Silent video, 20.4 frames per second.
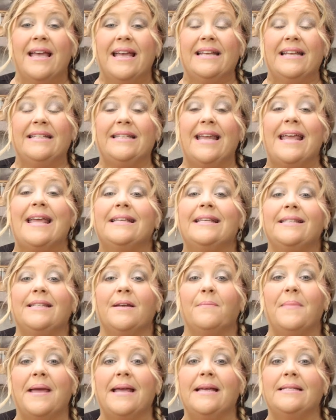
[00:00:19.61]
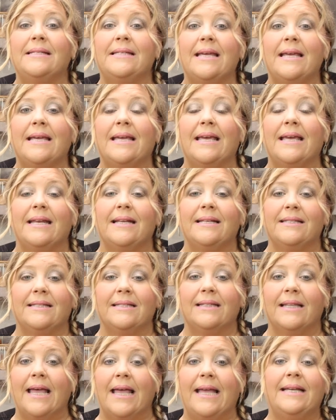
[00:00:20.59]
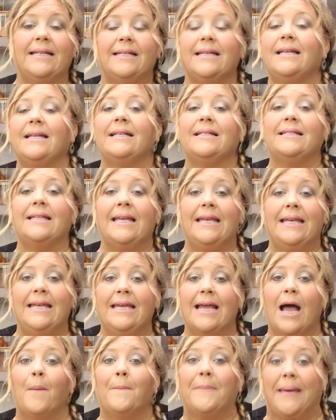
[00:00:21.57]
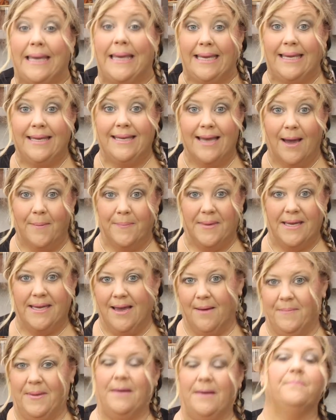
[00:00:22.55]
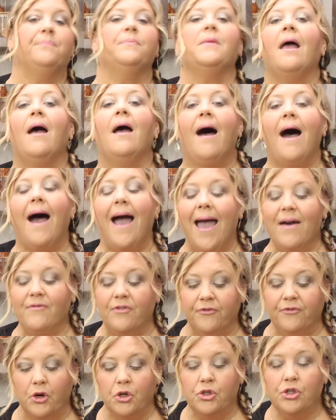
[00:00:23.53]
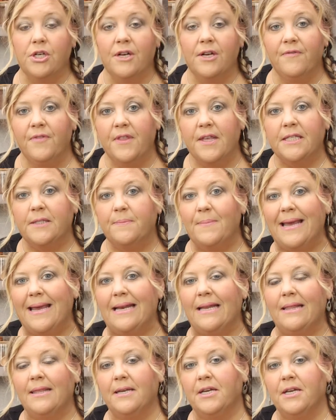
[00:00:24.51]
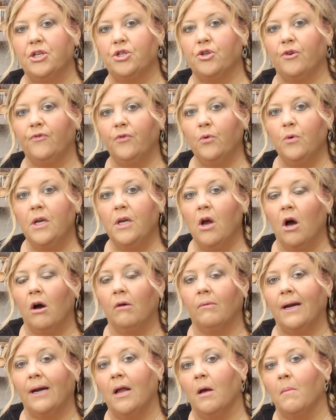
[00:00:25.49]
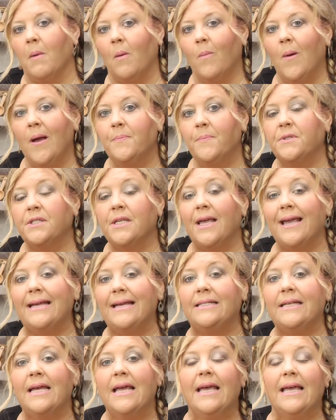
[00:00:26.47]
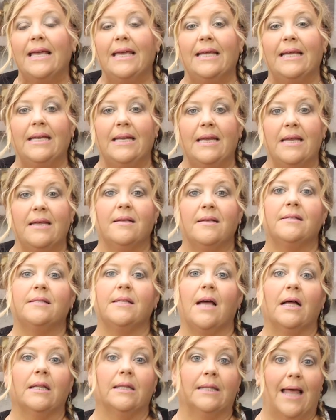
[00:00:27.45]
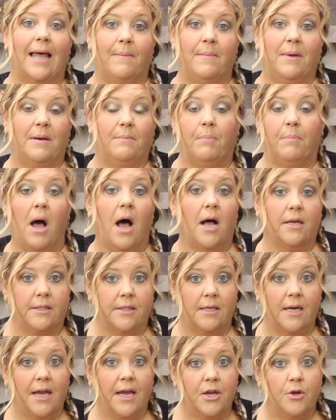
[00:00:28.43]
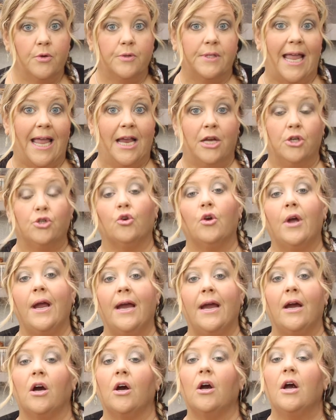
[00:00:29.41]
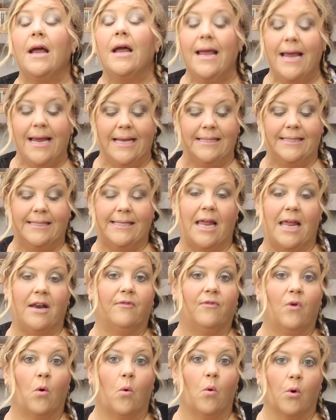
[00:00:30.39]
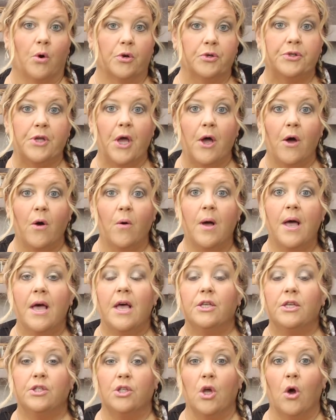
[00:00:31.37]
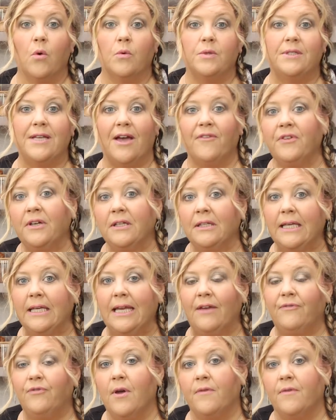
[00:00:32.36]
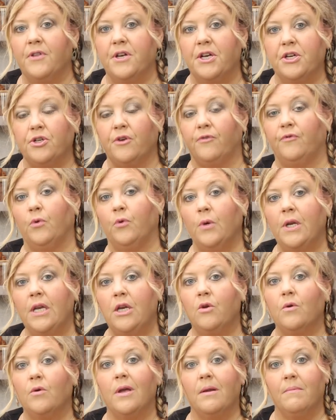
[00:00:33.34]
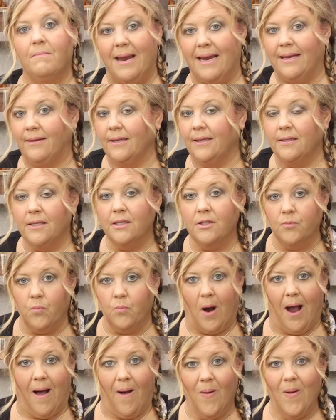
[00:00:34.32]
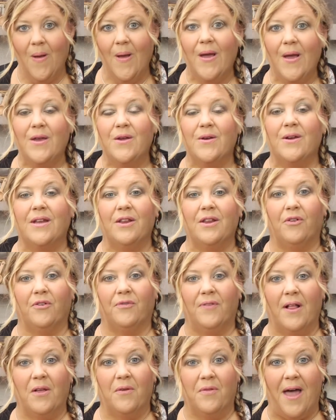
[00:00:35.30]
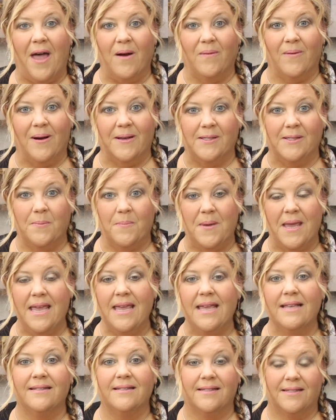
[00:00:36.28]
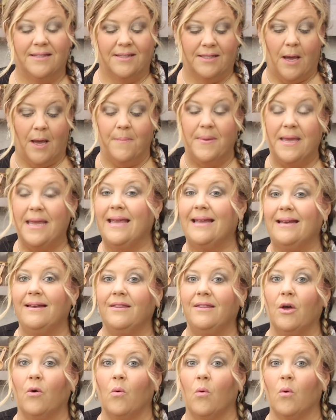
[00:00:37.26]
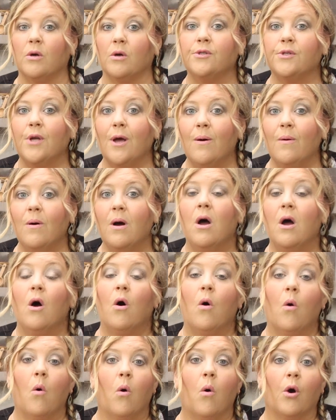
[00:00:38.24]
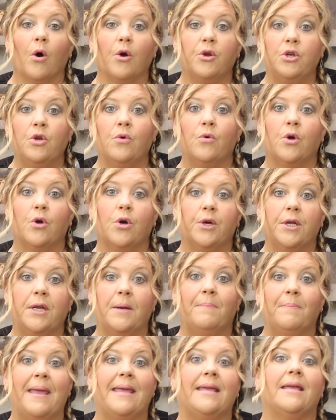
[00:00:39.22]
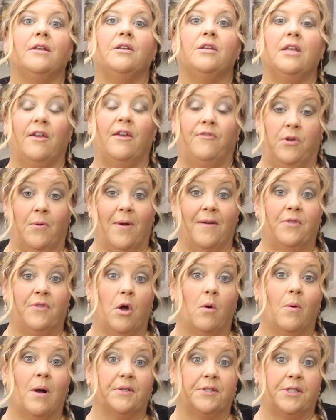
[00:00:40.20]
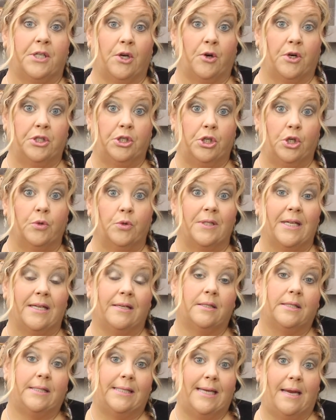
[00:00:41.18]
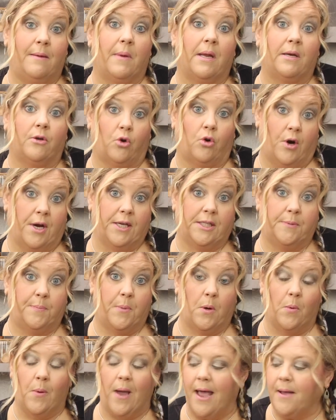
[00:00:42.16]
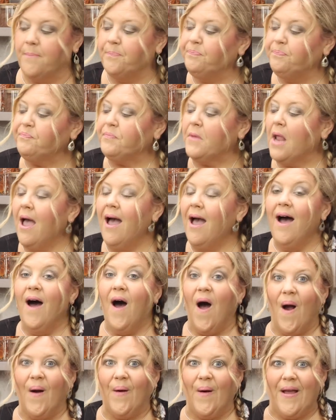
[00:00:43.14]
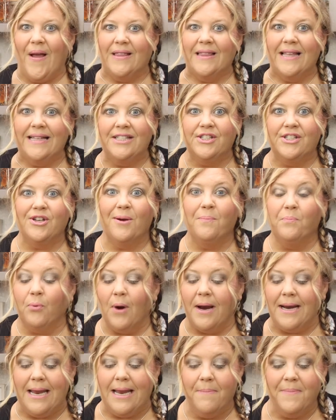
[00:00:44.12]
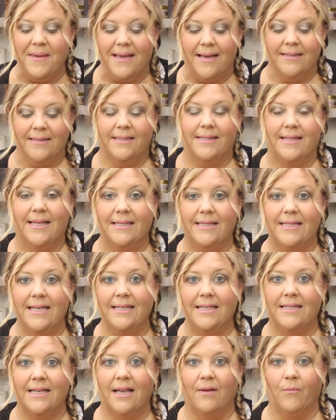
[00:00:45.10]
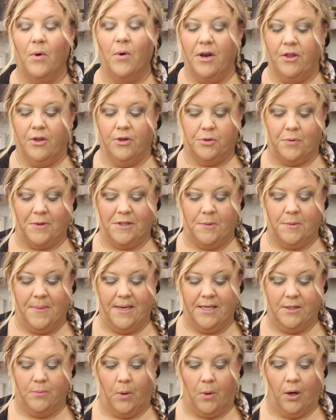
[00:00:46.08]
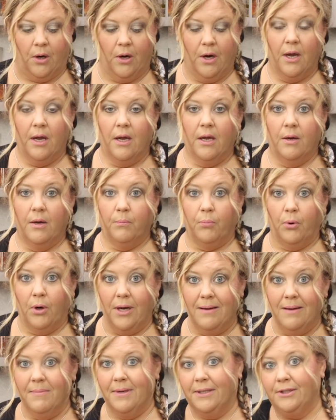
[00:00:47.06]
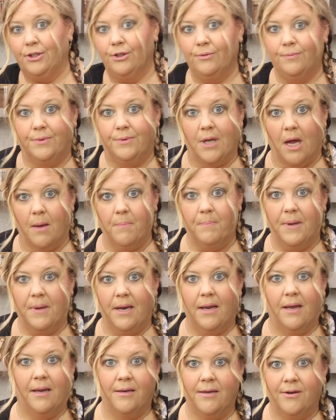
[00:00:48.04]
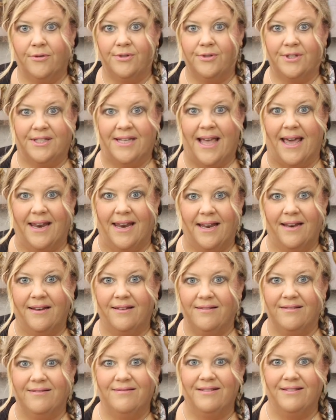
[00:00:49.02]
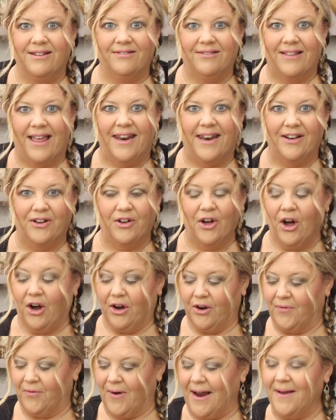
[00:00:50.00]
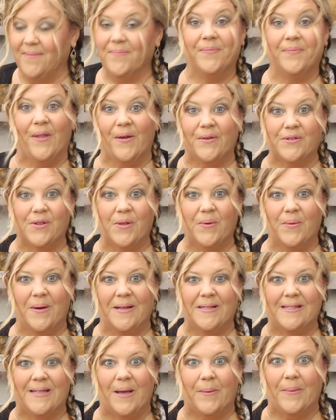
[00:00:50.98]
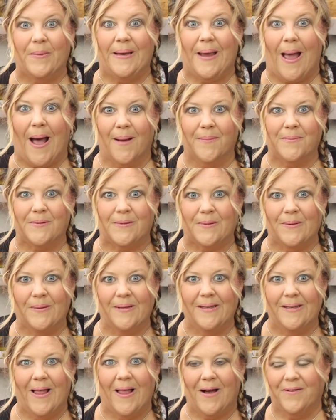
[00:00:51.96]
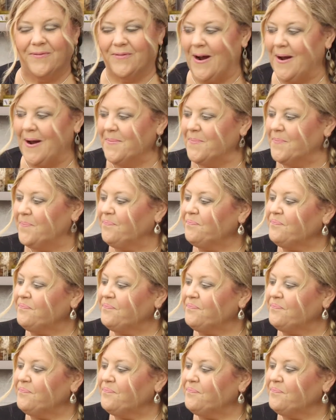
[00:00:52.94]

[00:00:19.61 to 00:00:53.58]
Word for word: It tastes amazing, it is light, it is yummy, yummy, yummy. I have a version of this made in the Ninja Foodi already on my website. It is a lemon pasta. I use angel hair instead of orzo. So definitely if you have the Ninja Foodi, you can make this as well. You can either follow that recipe and sub in the orzo, or you could make it, if you have the OL series, using steam and crisp, okay? All right, let's jump right in because this is one of those recipes where pretty much you dump it in, you set it, and you let it cook, right? Those are the ones that we absolutely love, right?